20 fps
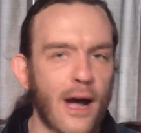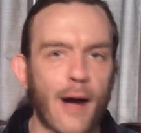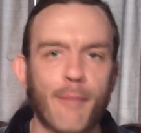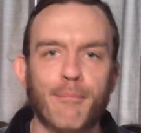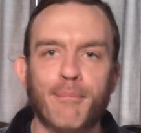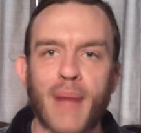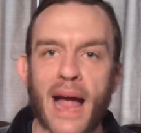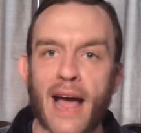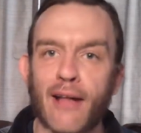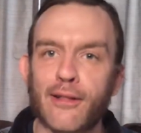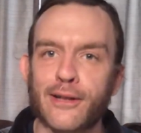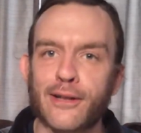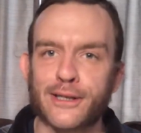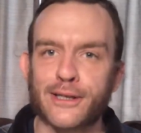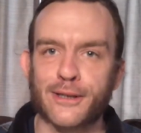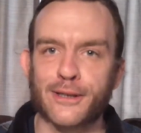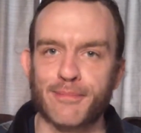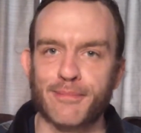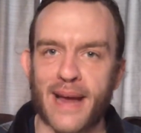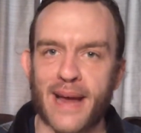balanced
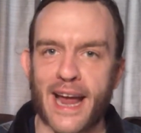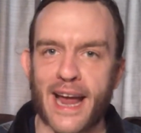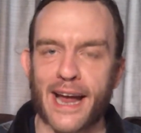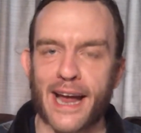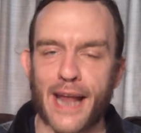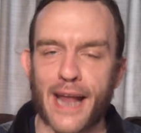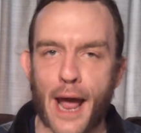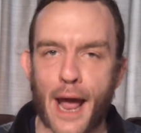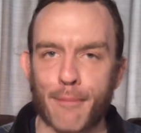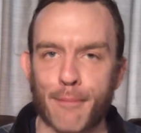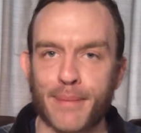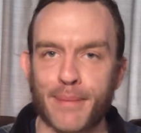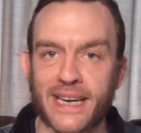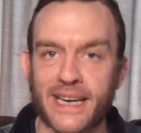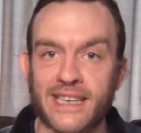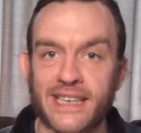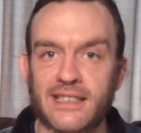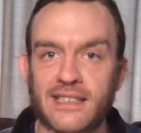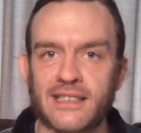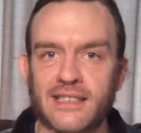man at
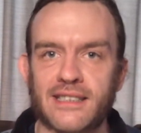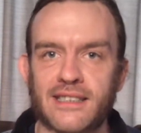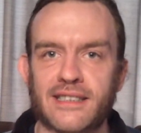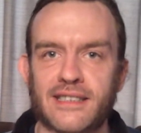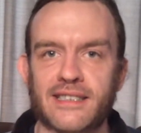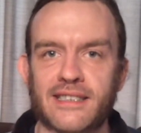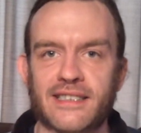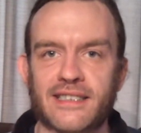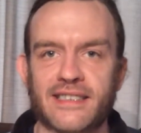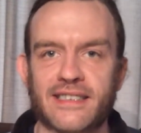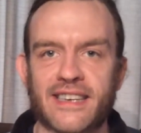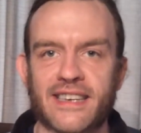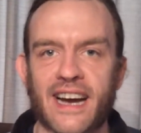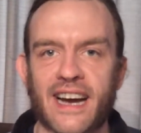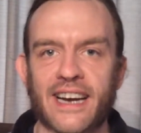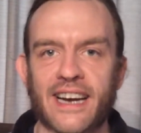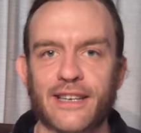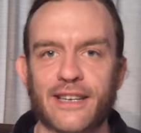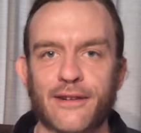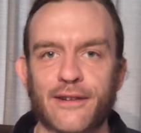pieces
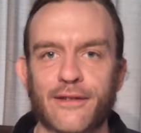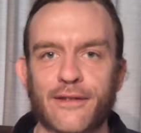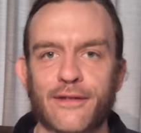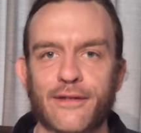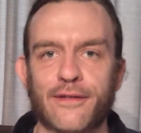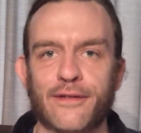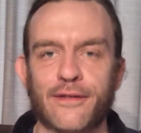kind of